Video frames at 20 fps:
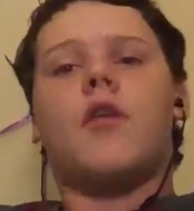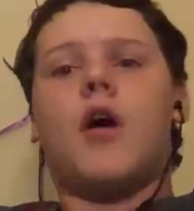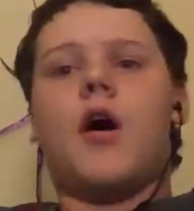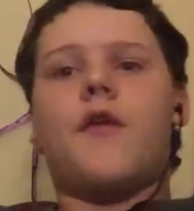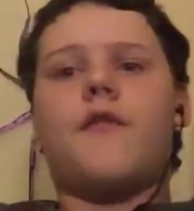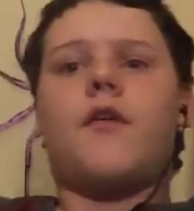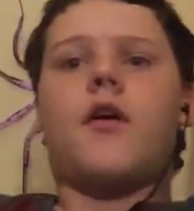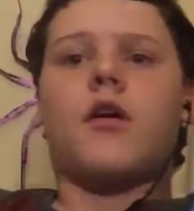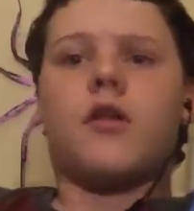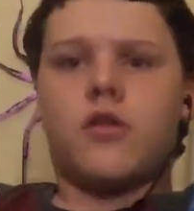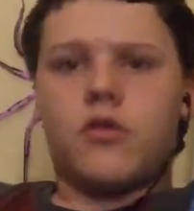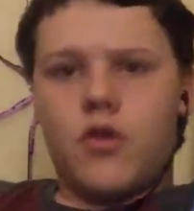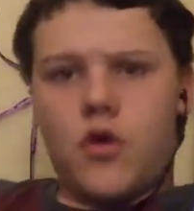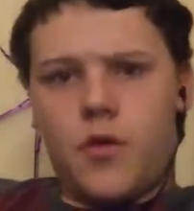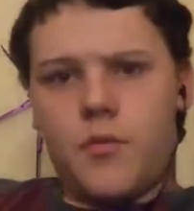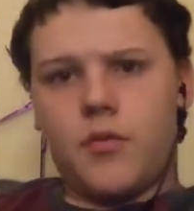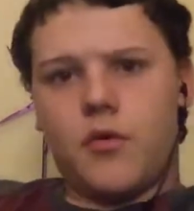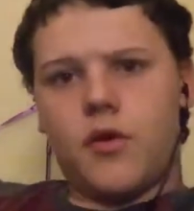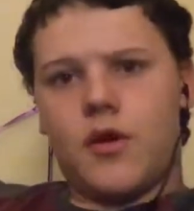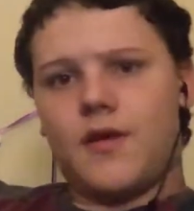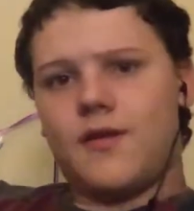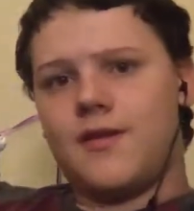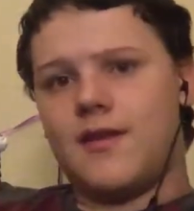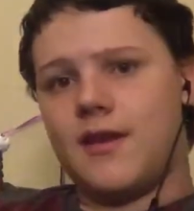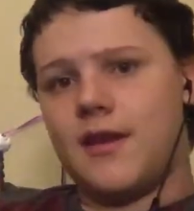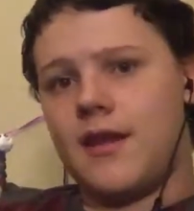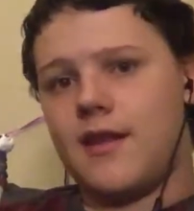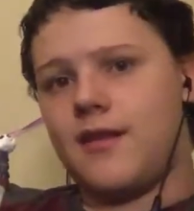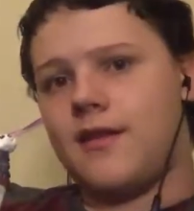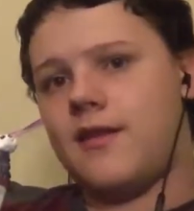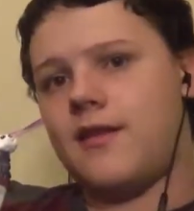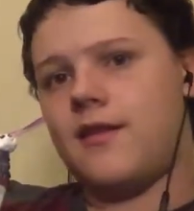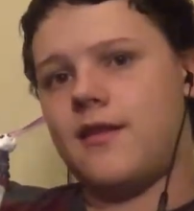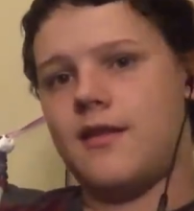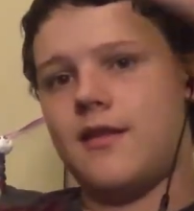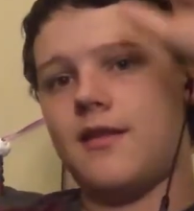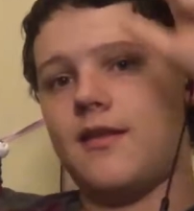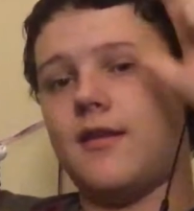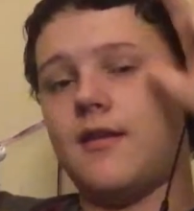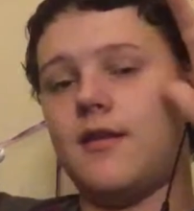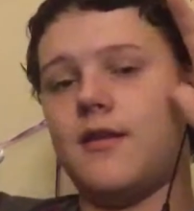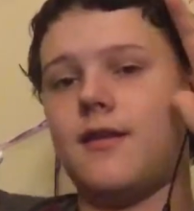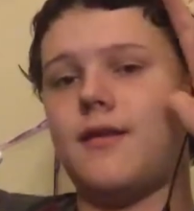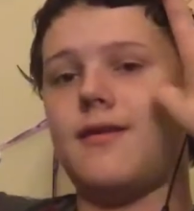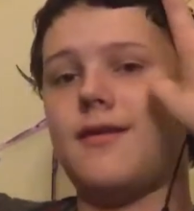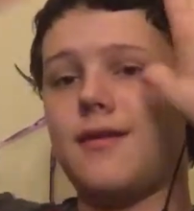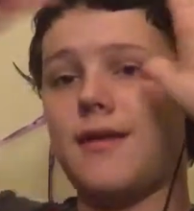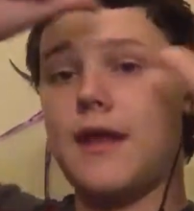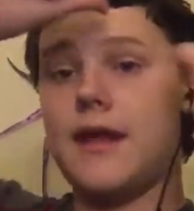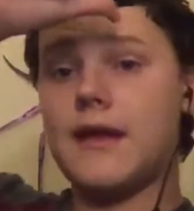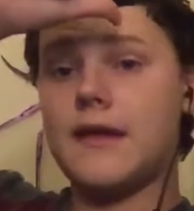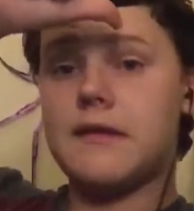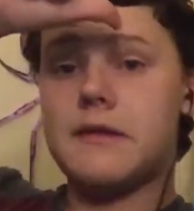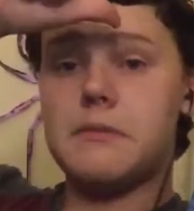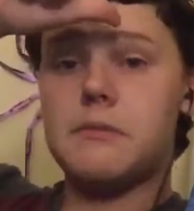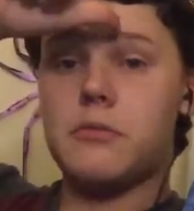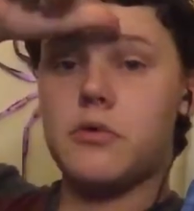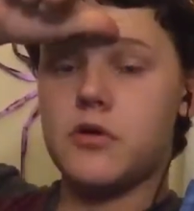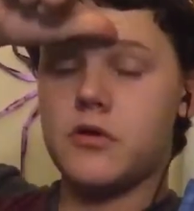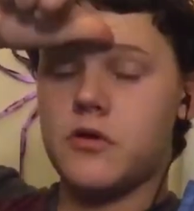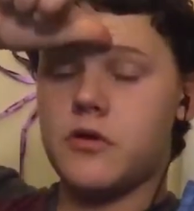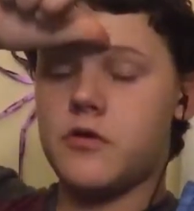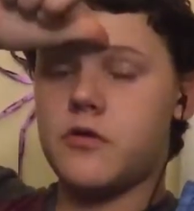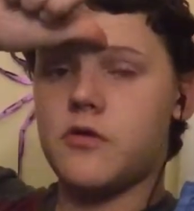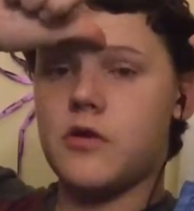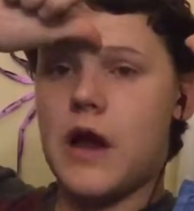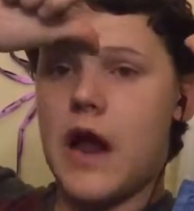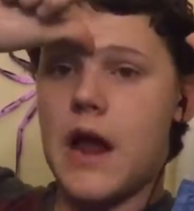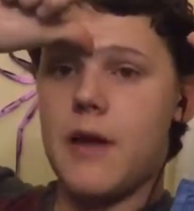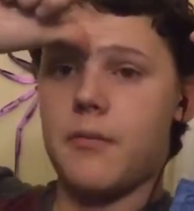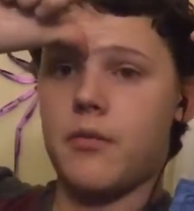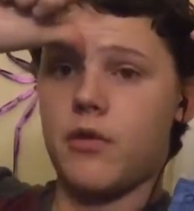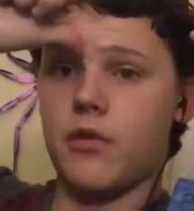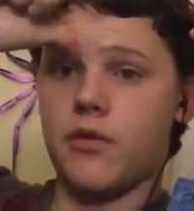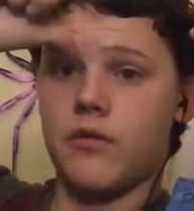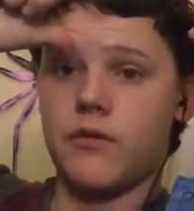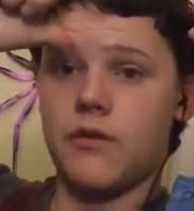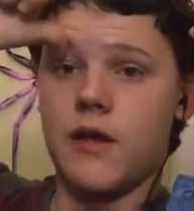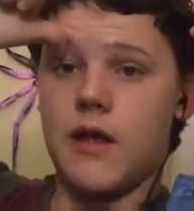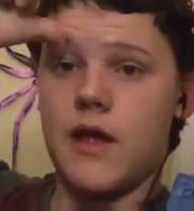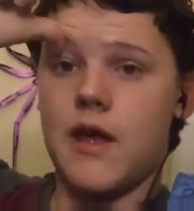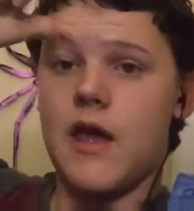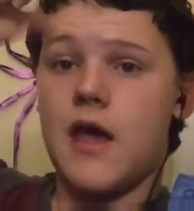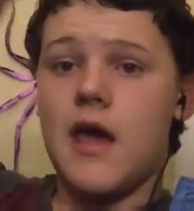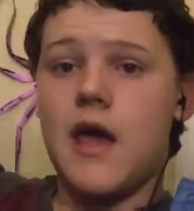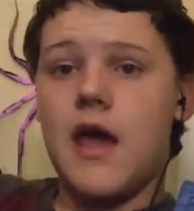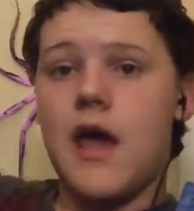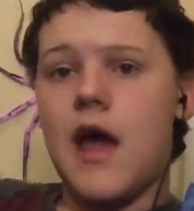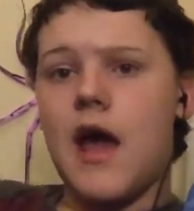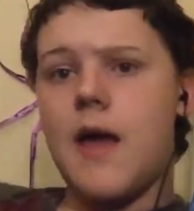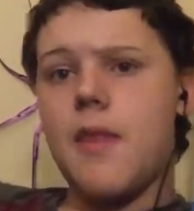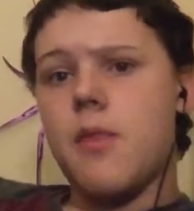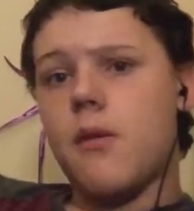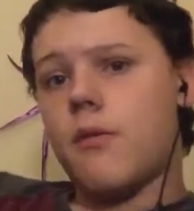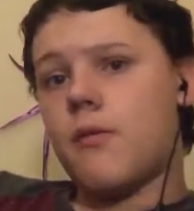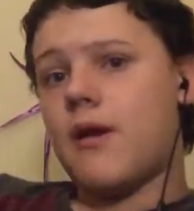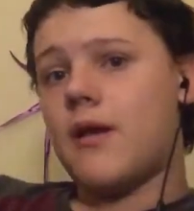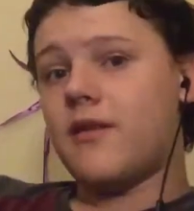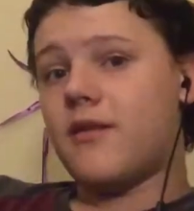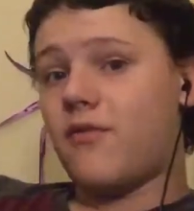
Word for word: of October is to get six more subscribers, and the rest